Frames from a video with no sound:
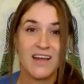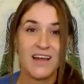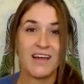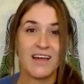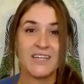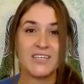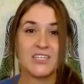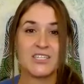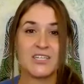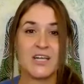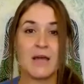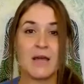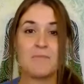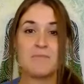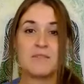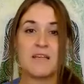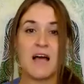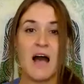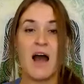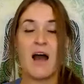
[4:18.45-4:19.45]
it
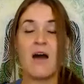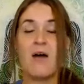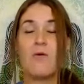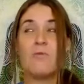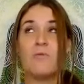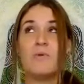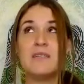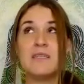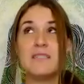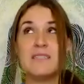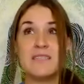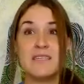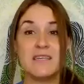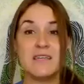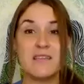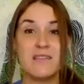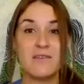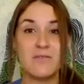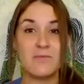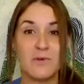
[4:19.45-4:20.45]
shapes how we
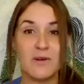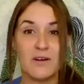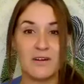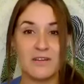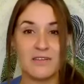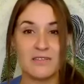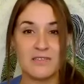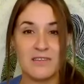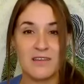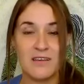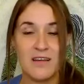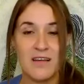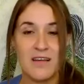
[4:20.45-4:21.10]
see the world.